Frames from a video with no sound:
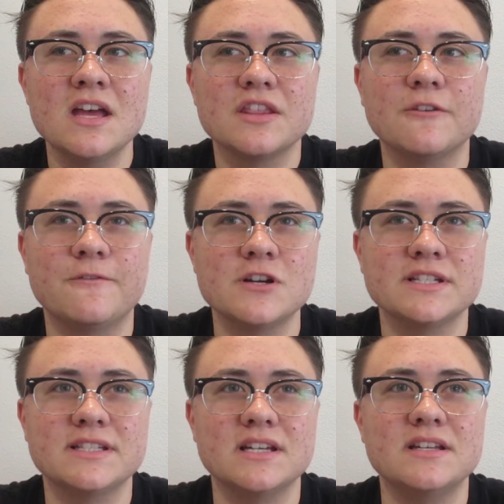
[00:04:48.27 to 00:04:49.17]
the
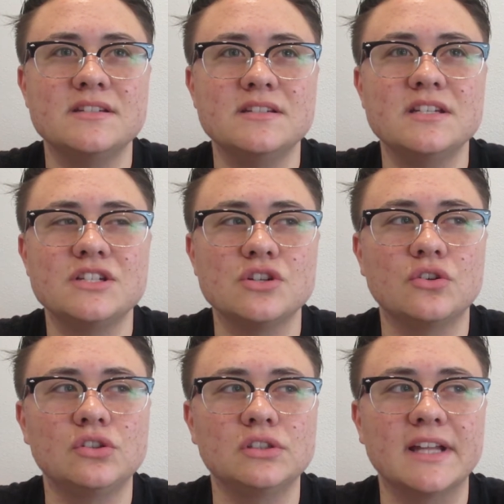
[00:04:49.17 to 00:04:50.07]
first
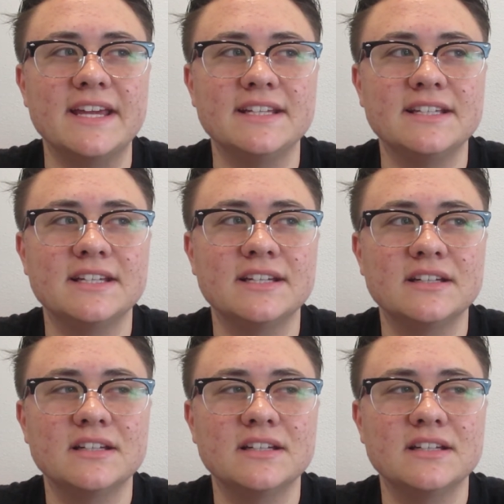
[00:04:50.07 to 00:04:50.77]
initial like